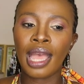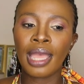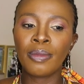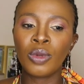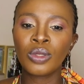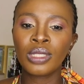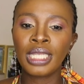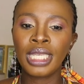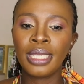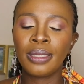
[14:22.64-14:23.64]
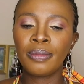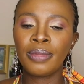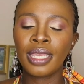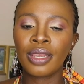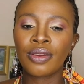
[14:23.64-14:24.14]
I mostly
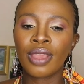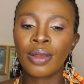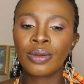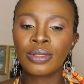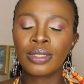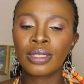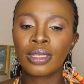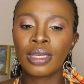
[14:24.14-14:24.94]
play around